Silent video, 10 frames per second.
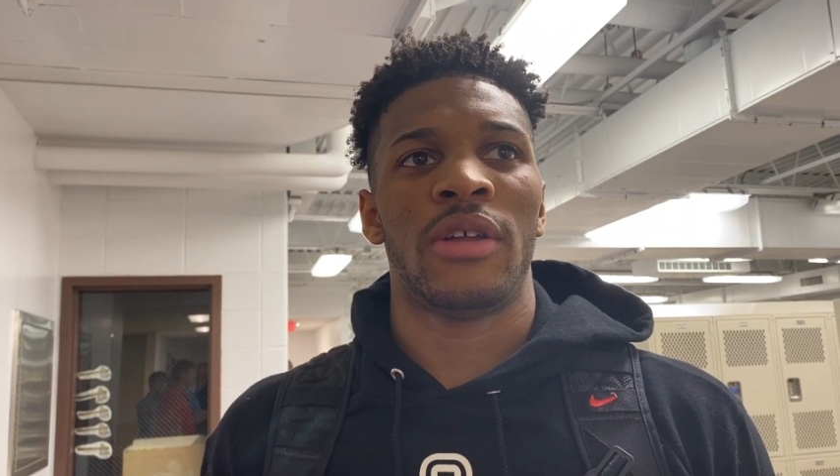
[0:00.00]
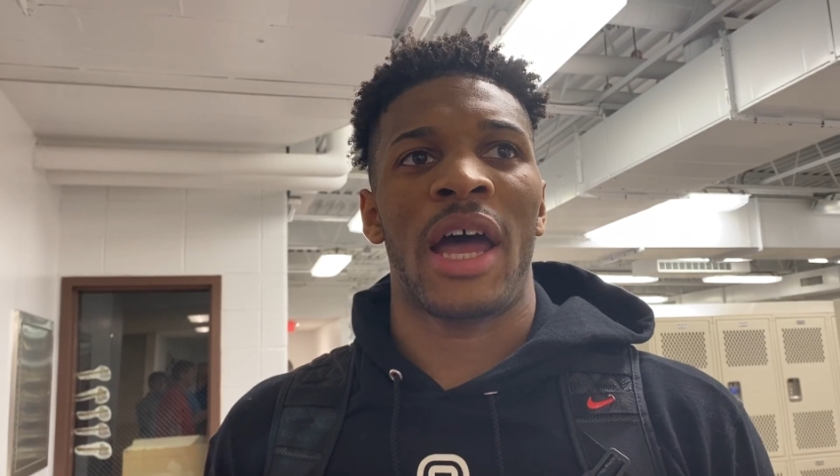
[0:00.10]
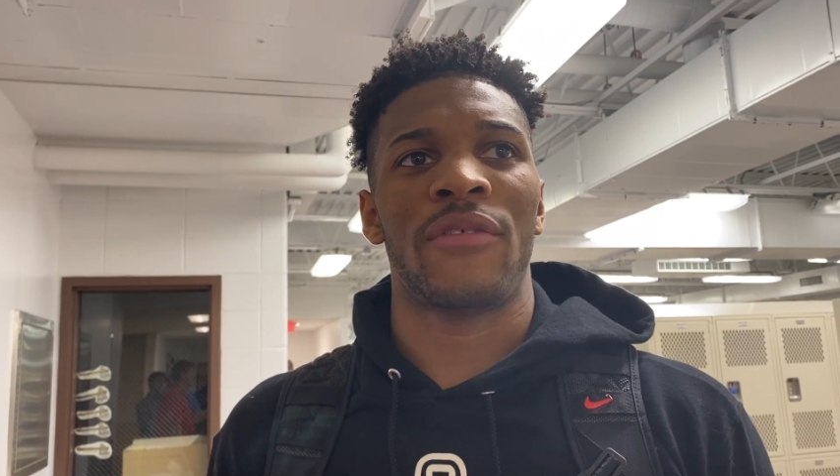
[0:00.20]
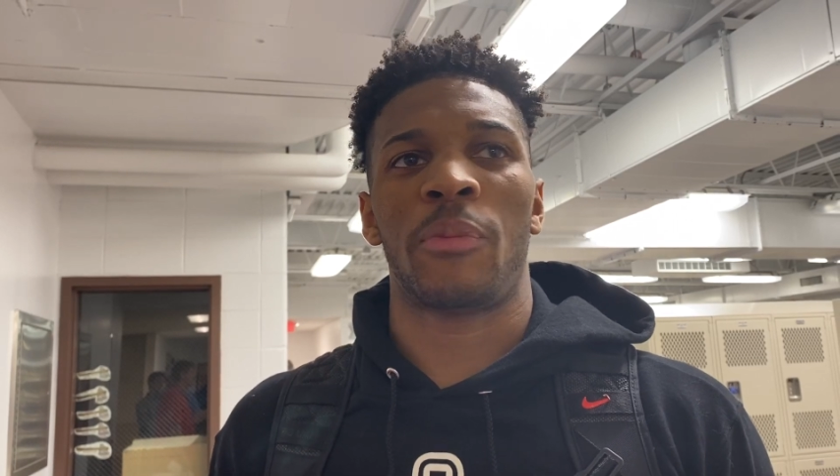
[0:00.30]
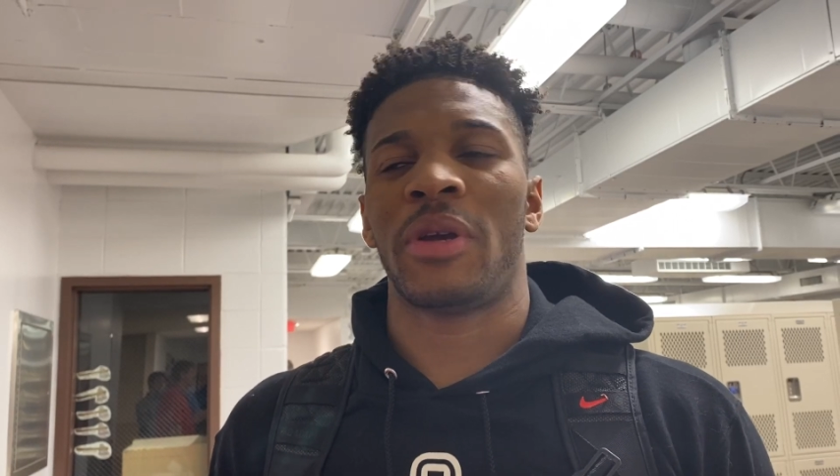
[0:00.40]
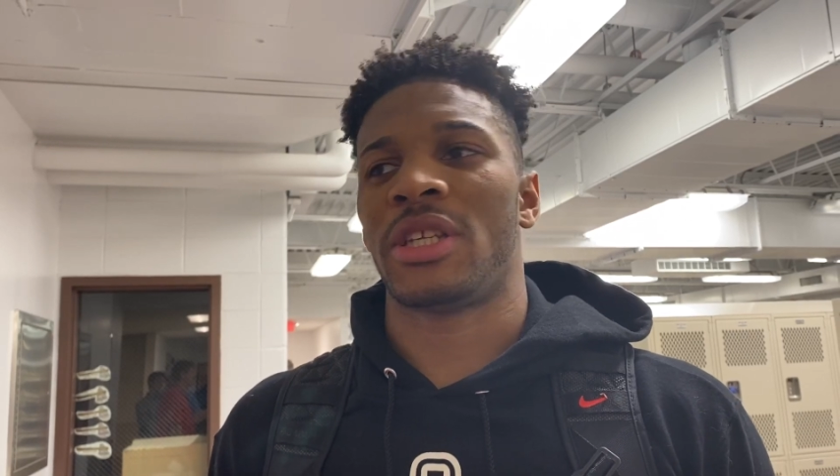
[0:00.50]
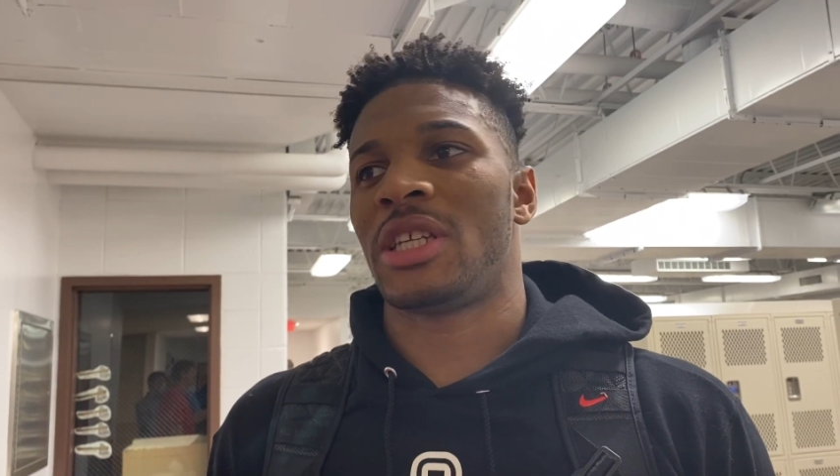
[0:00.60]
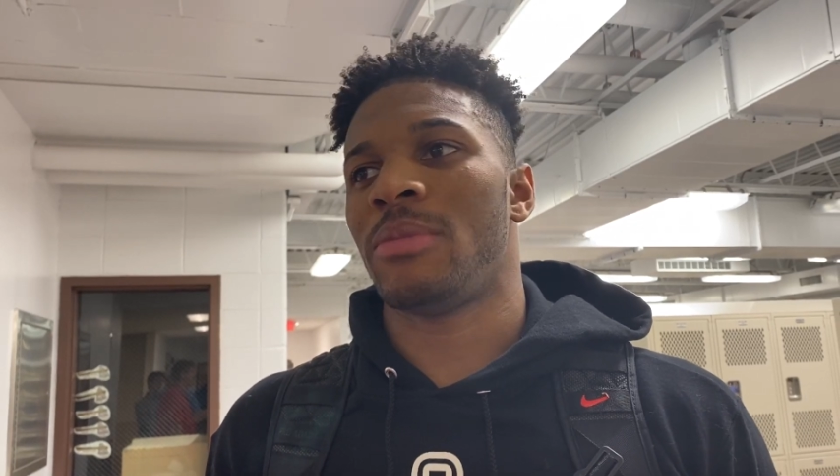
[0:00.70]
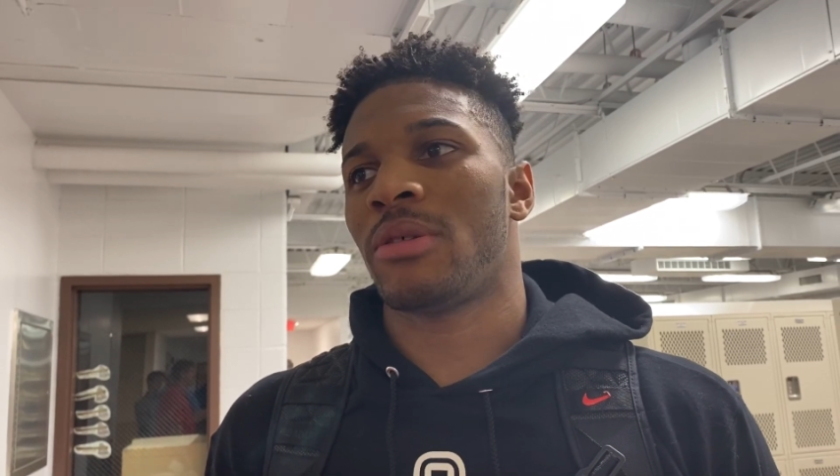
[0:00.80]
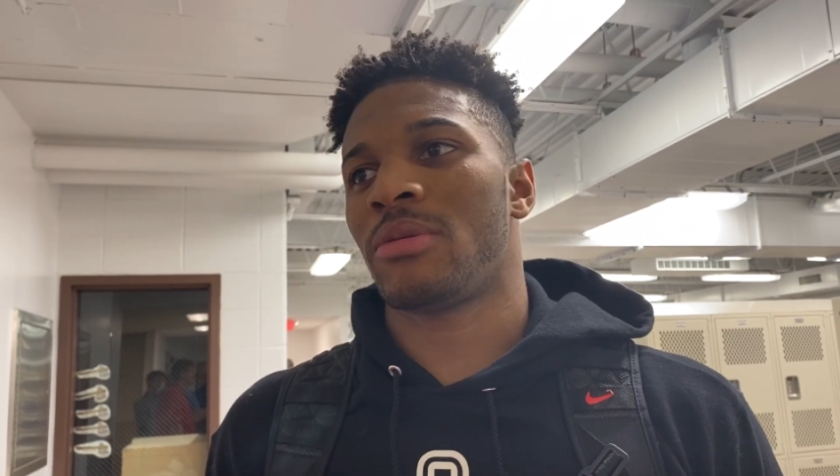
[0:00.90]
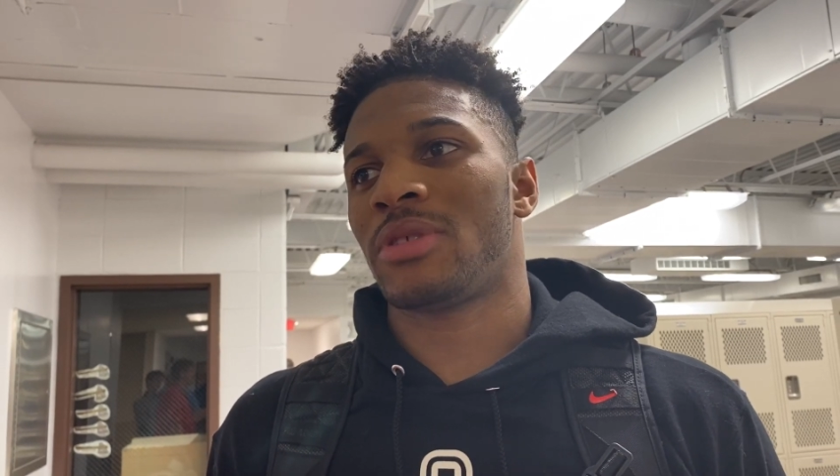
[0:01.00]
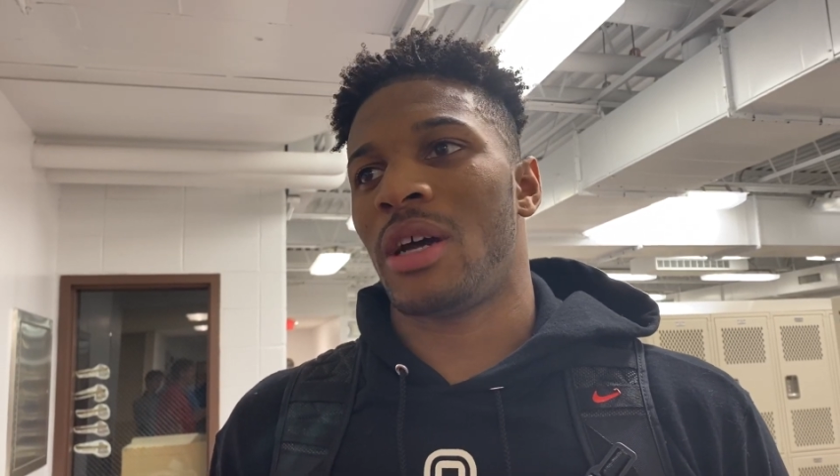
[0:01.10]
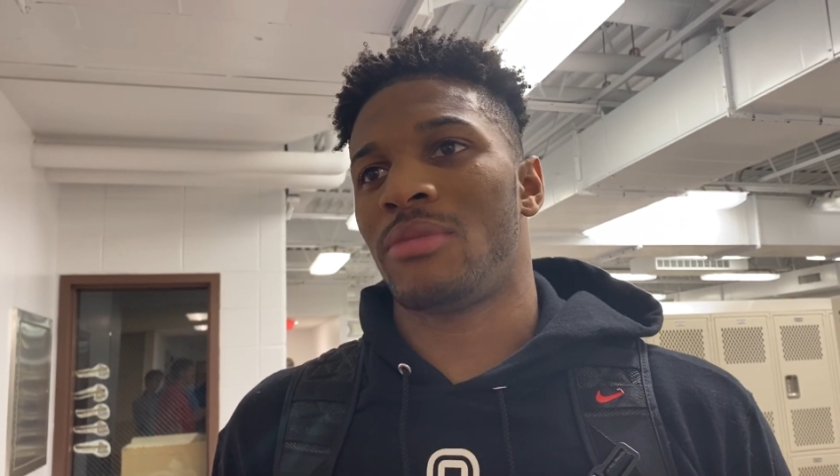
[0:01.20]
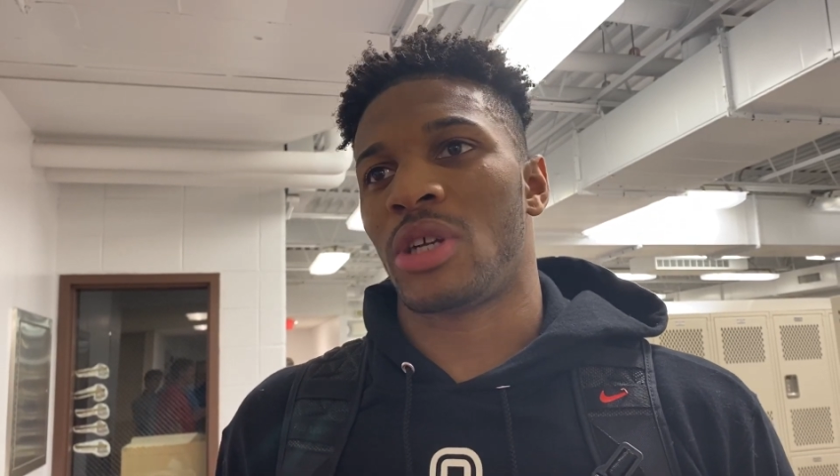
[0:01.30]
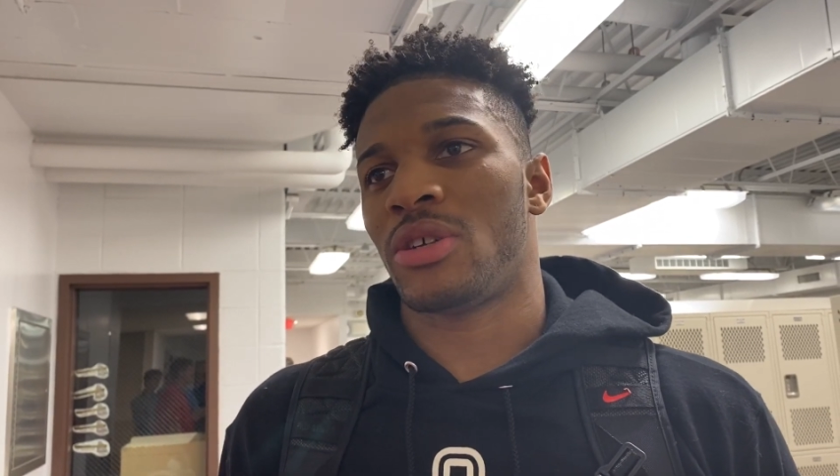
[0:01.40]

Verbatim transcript: I have to pick the team up sometimes.